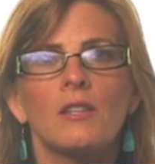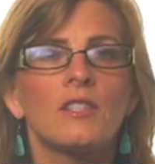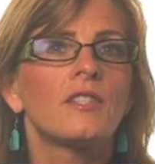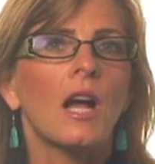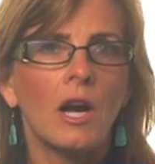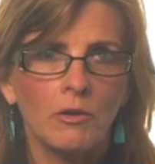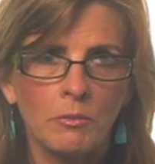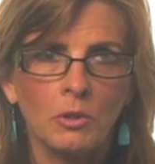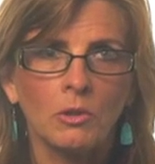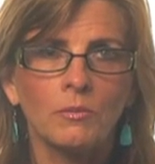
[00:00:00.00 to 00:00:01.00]

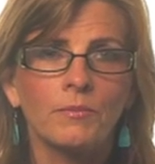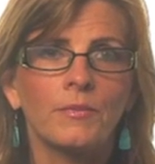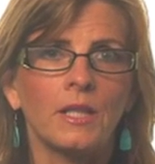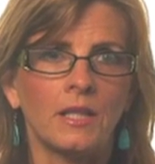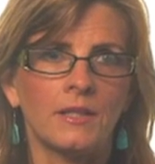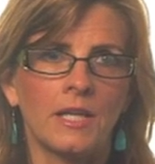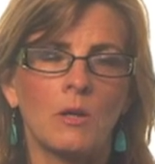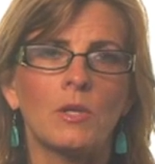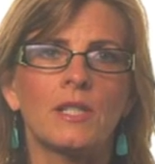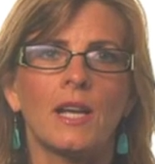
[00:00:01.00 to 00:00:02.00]
desirable in
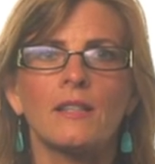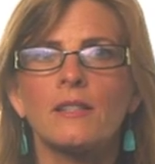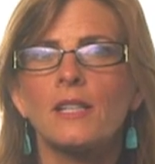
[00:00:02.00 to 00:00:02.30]
Tewa dance,